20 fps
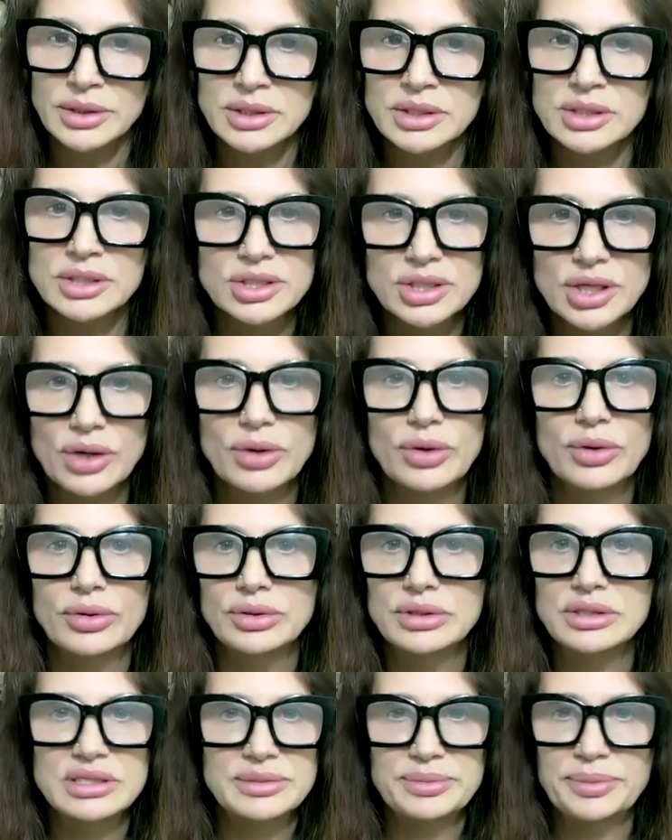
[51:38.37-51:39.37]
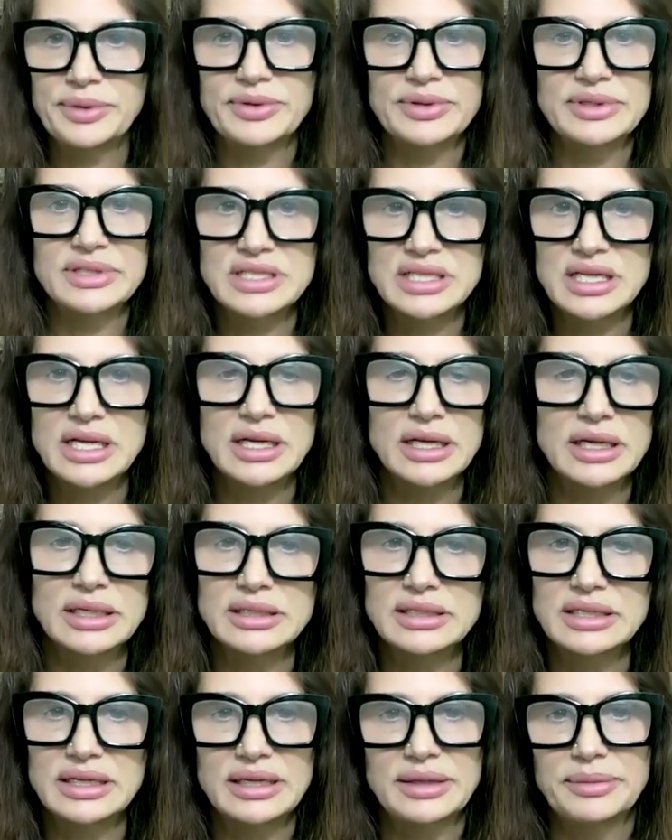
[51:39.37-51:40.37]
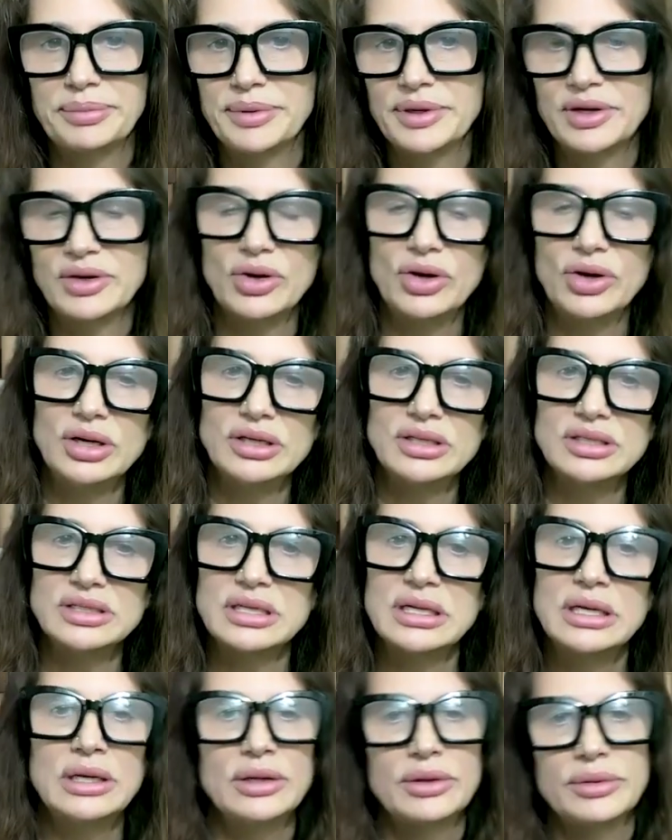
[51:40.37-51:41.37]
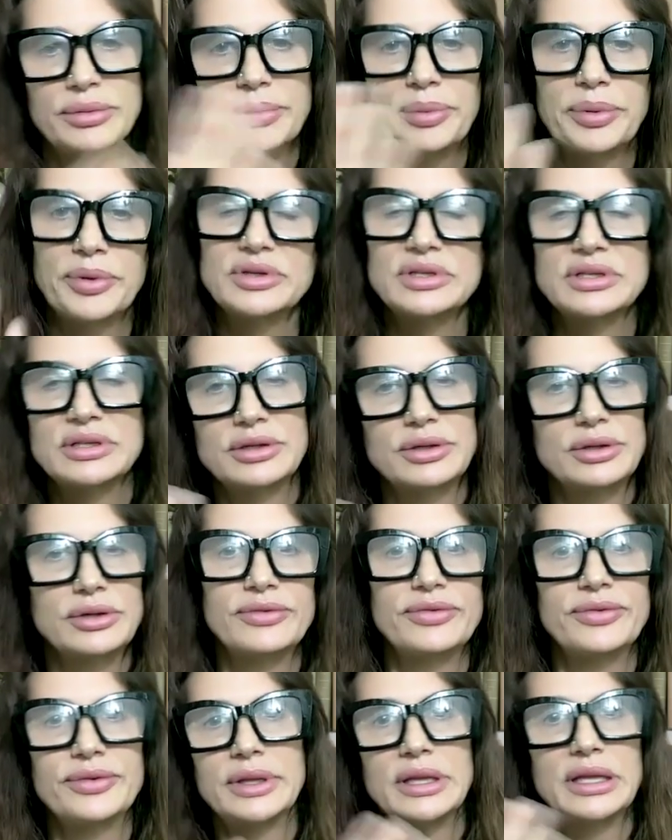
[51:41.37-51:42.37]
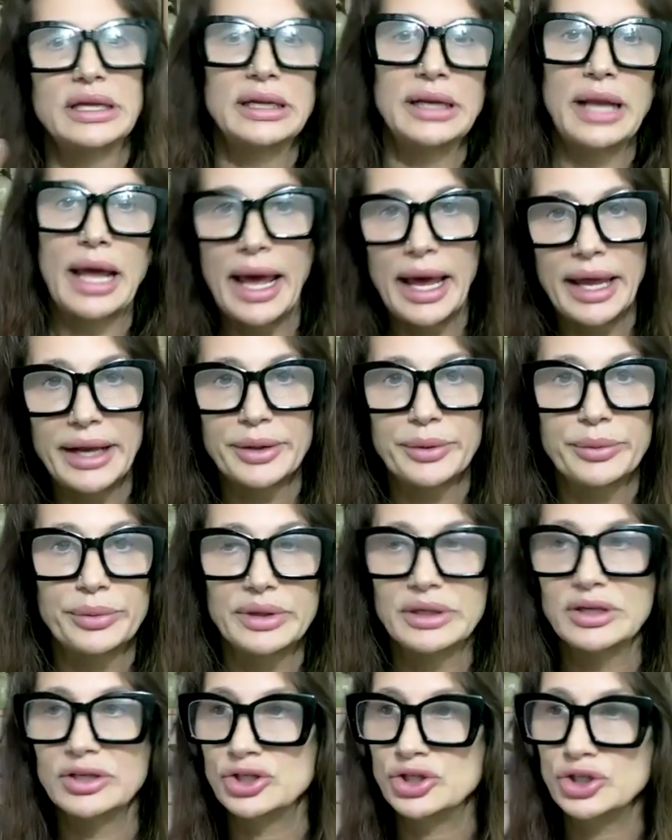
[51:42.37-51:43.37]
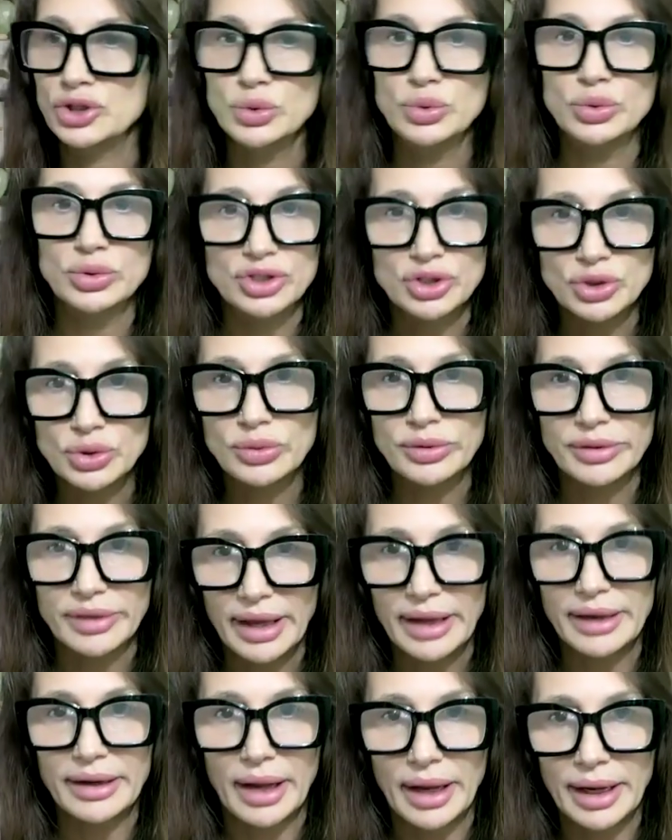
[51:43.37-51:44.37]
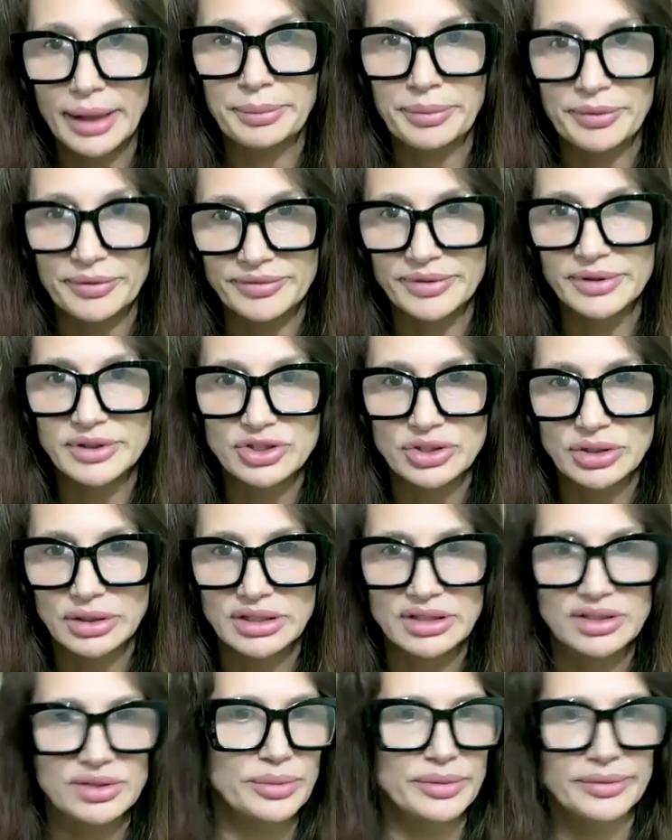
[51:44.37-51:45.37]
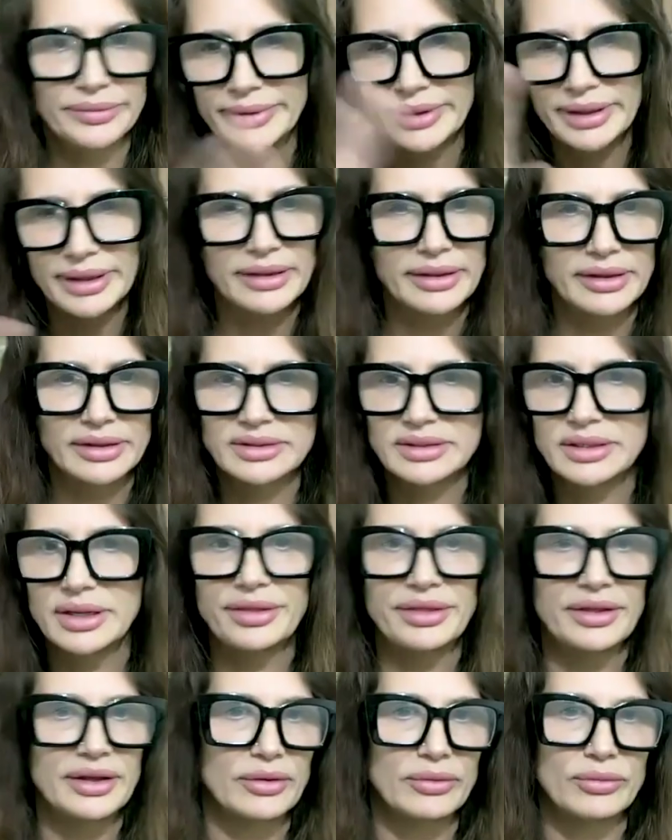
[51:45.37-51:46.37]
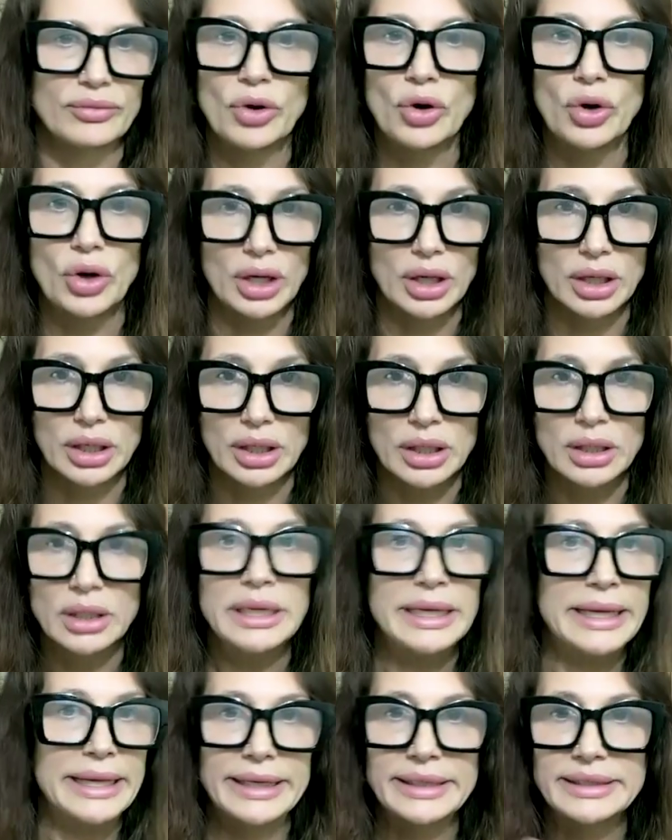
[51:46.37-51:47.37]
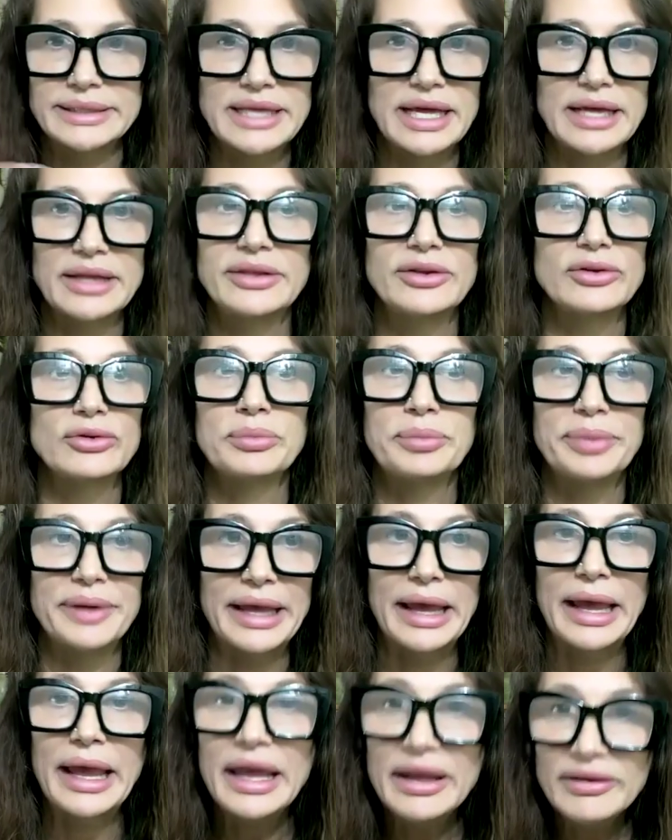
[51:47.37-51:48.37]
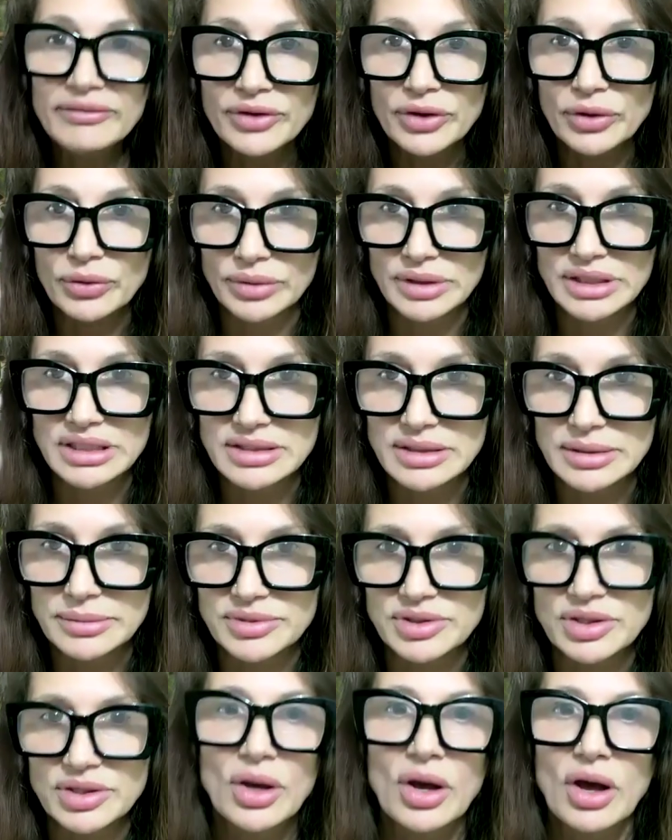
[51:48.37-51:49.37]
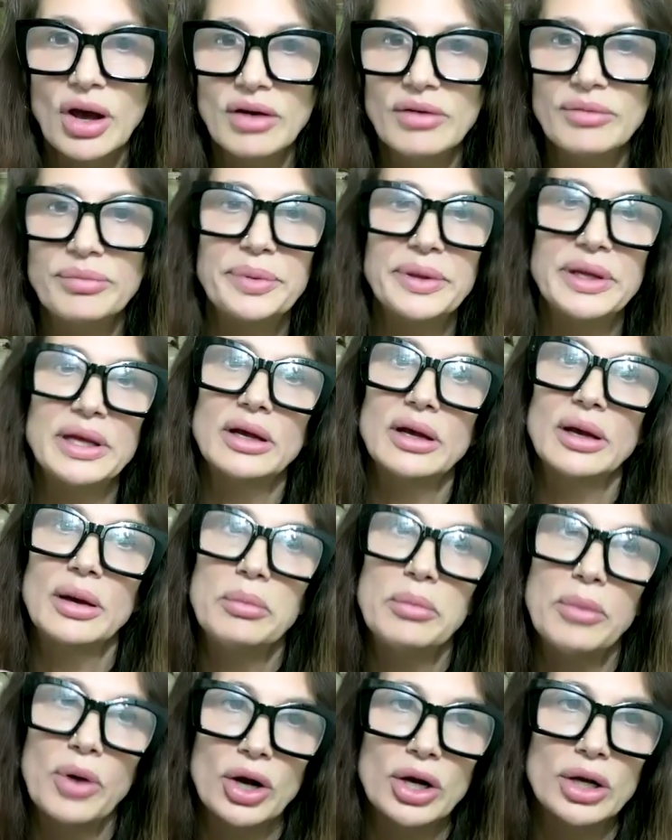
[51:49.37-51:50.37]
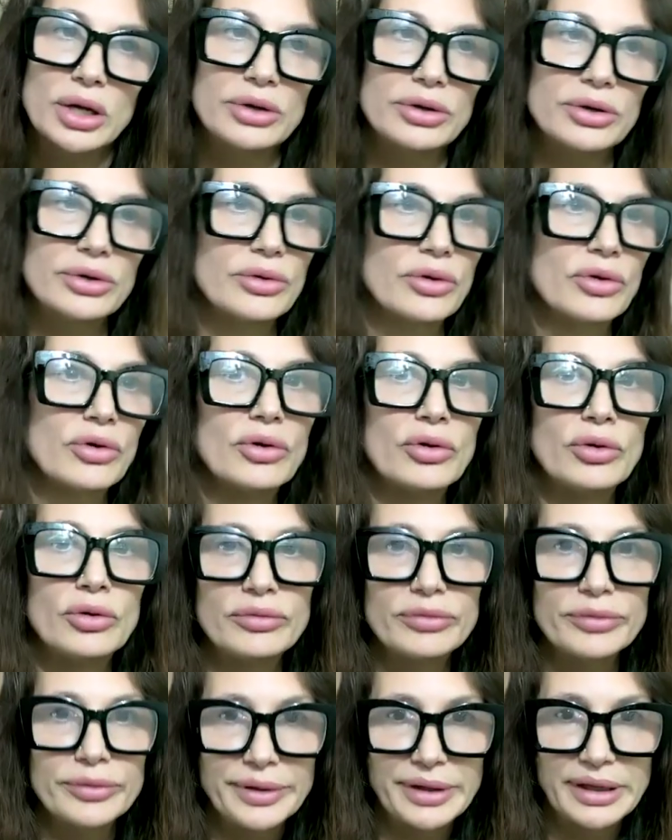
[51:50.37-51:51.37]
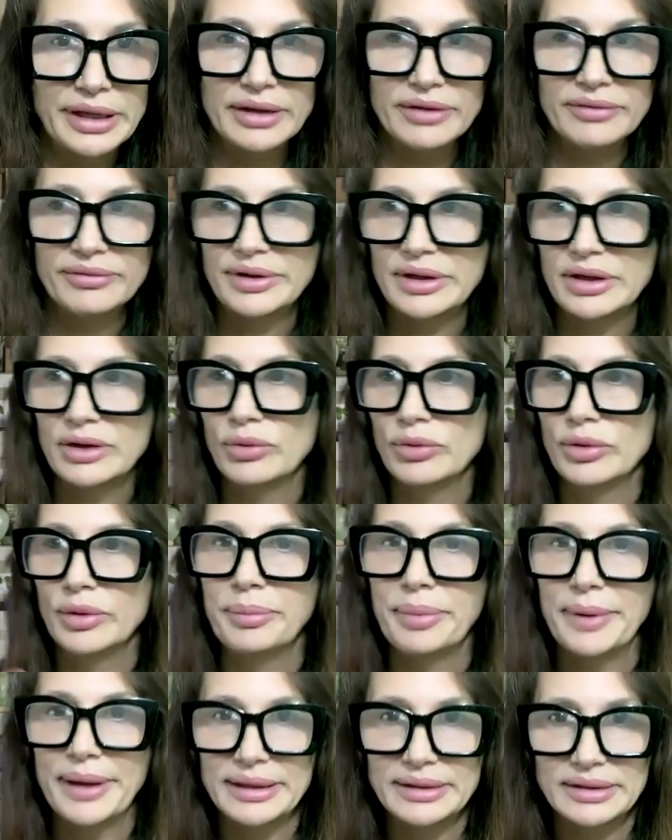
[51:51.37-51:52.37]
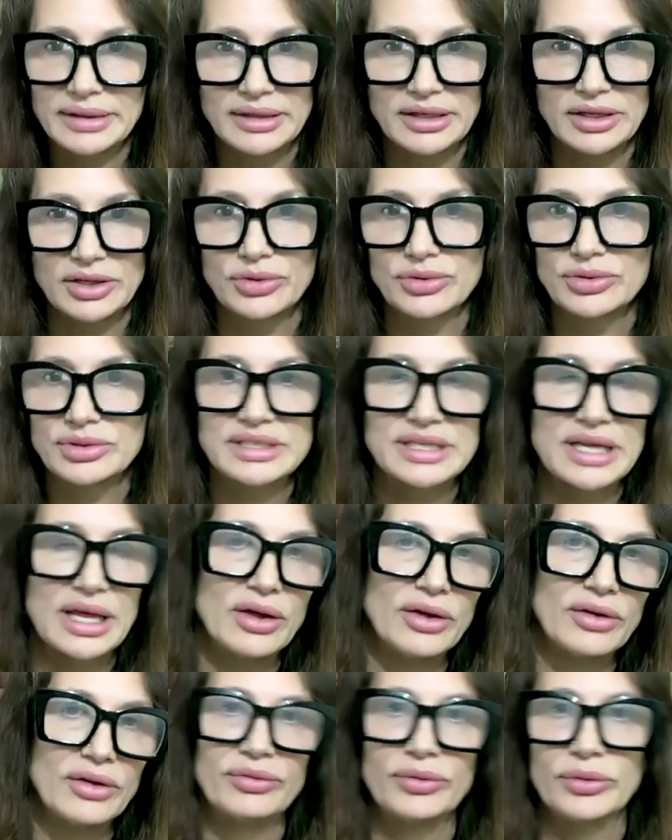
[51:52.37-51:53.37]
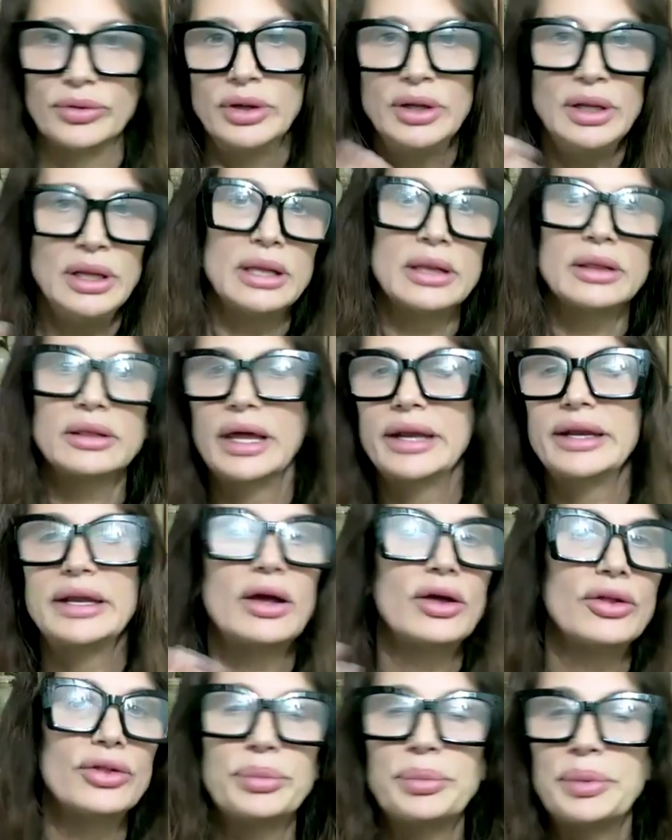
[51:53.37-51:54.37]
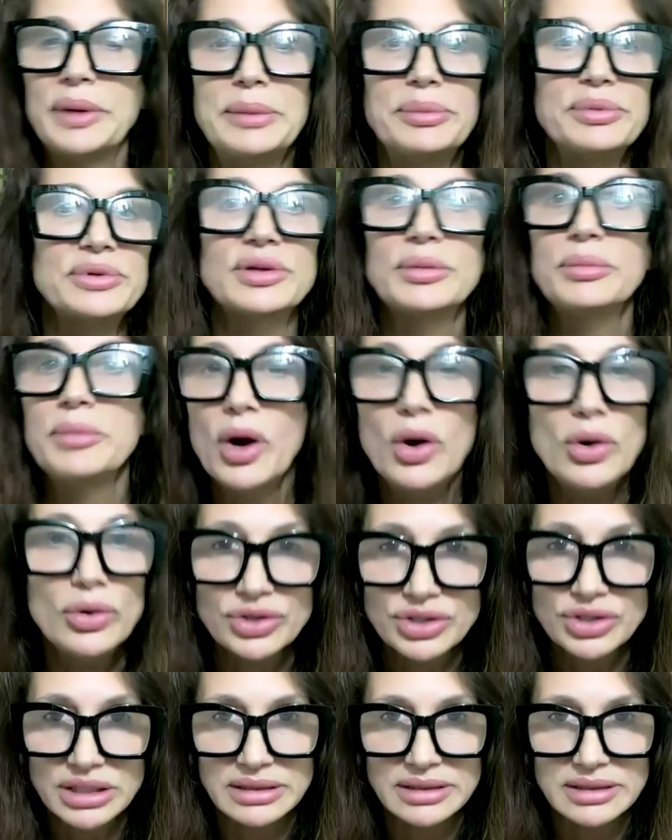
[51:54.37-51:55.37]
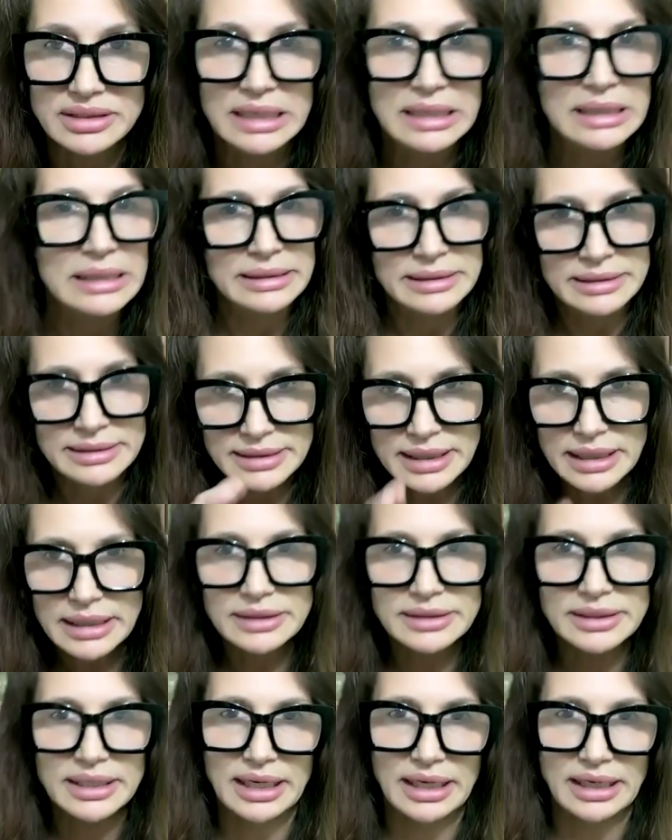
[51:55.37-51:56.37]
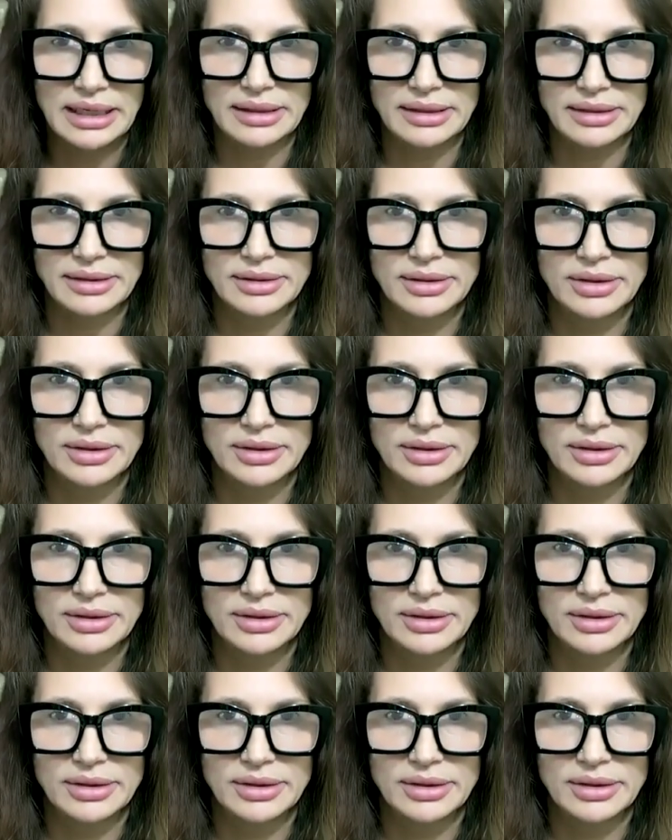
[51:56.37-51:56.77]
So Spirit saying it's like because the person you feel inadequate due to that hypervigilance when really there's nothing wrong is that their behaviorisms of being a martyr or overgiving or abandoning yourself or letting other people's emotions dictate